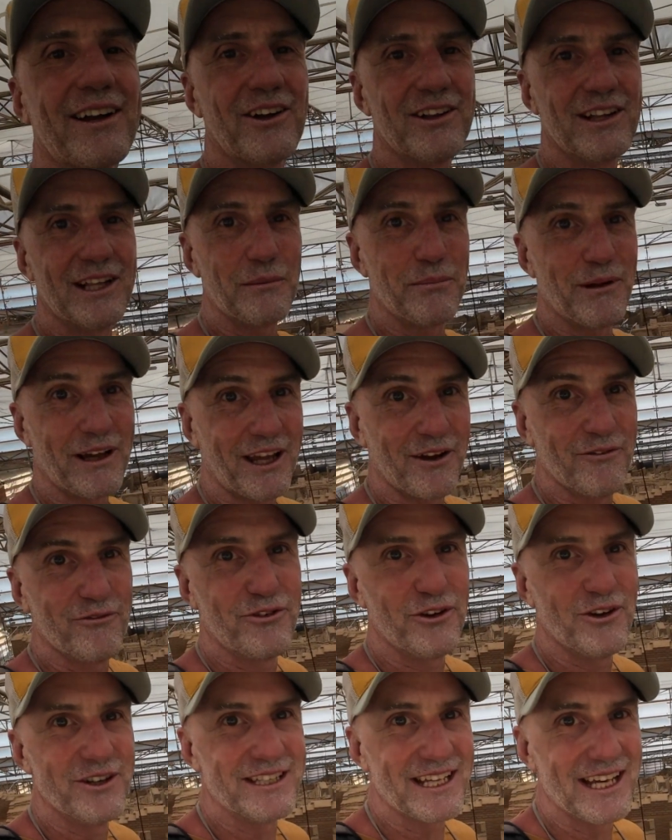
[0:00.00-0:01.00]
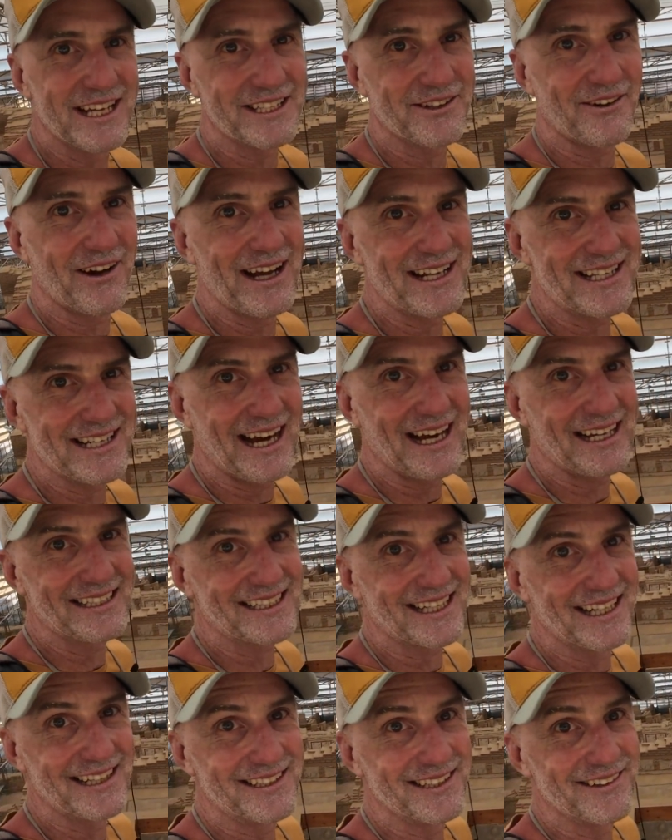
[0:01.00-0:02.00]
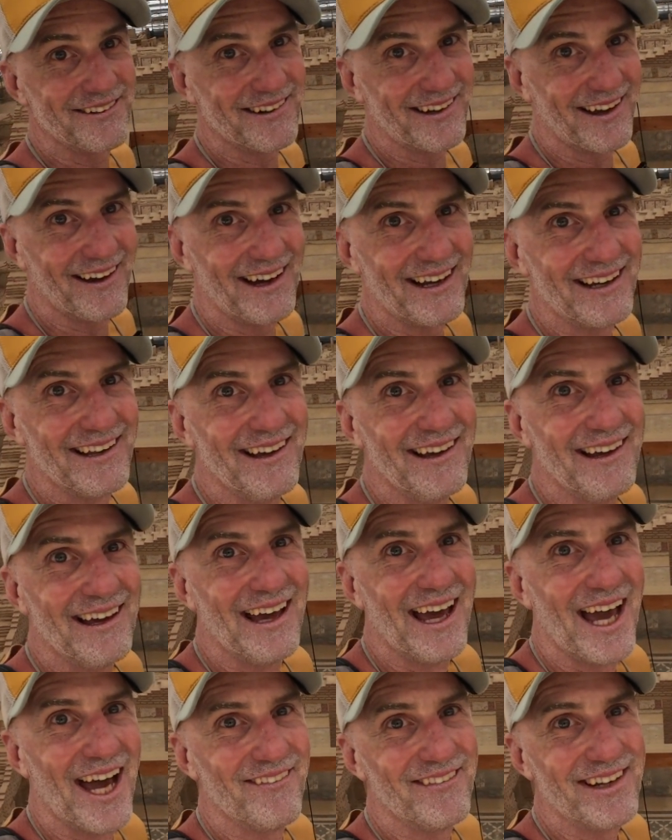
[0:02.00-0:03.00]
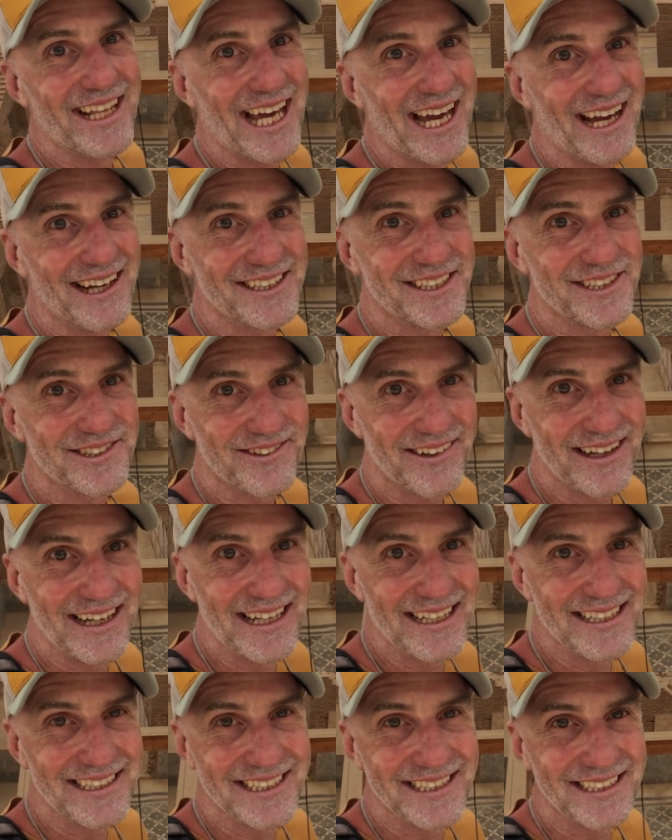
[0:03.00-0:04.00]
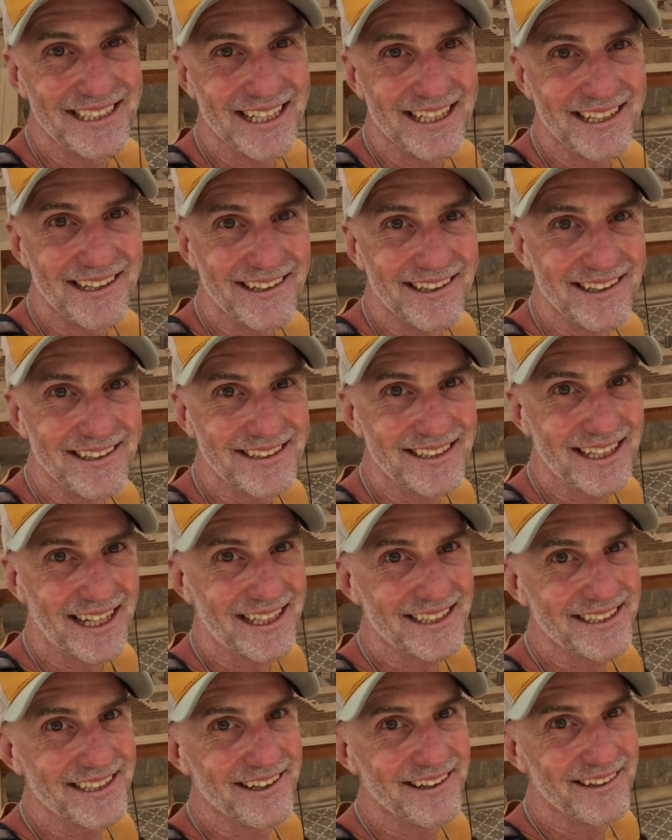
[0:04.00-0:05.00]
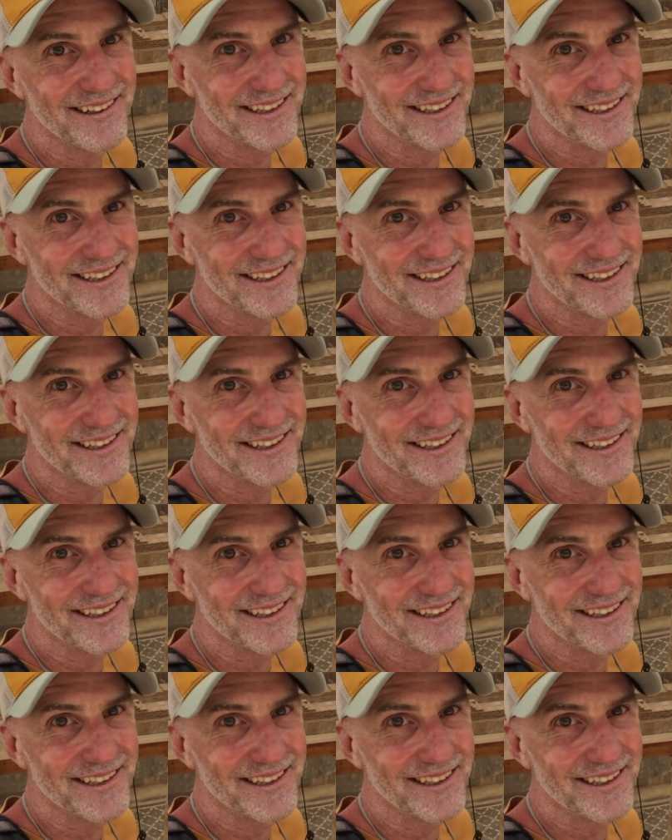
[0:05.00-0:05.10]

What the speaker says: got a little bit confused there, so I had to ask a tour guide how many houses were here. She said 6.